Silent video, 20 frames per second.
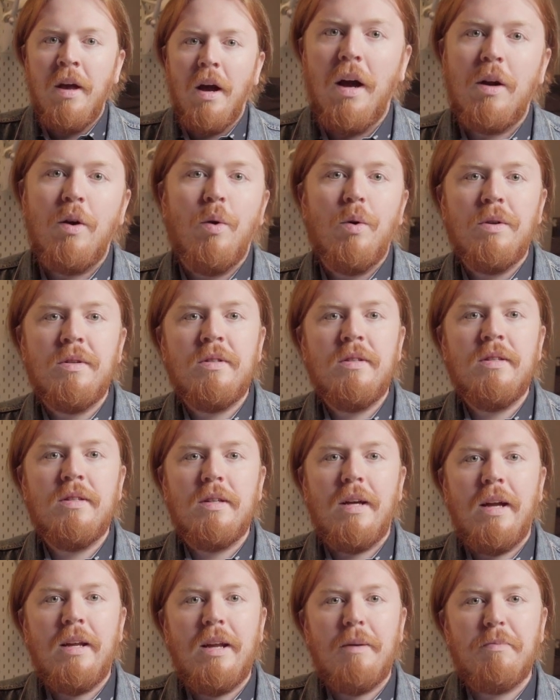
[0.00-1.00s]
a course
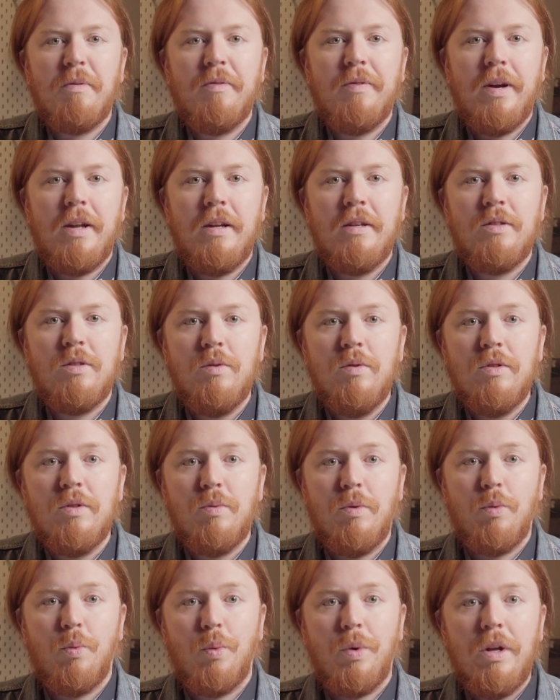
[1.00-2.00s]
designed at providing students
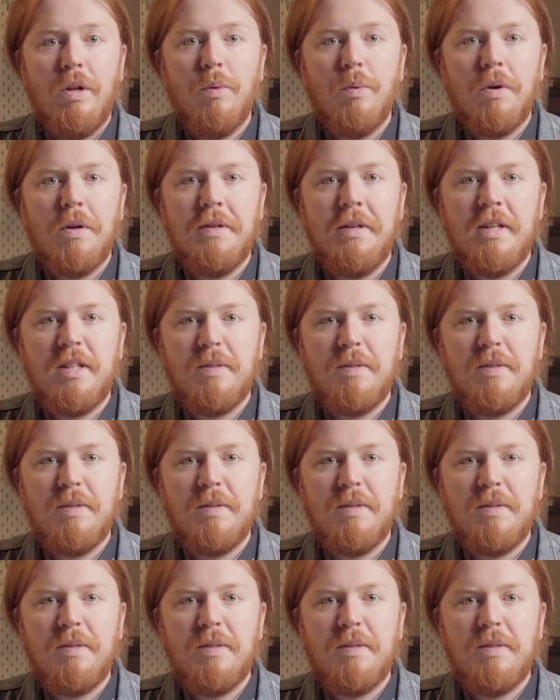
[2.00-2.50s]
with real-world